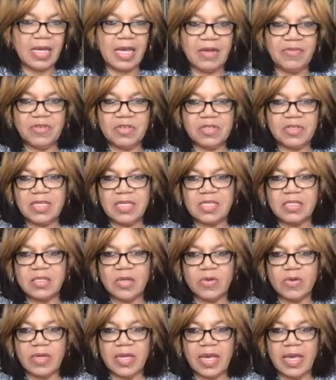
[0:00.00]
Everything is
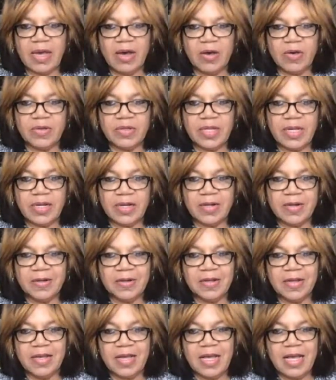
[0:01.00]
okay out
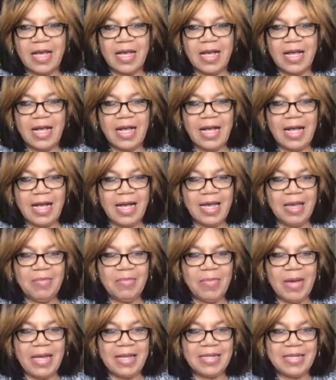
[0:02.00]
there? Hi,
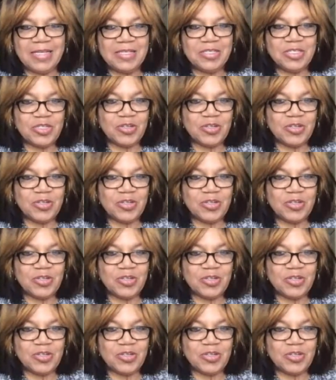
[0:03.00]
Mandy's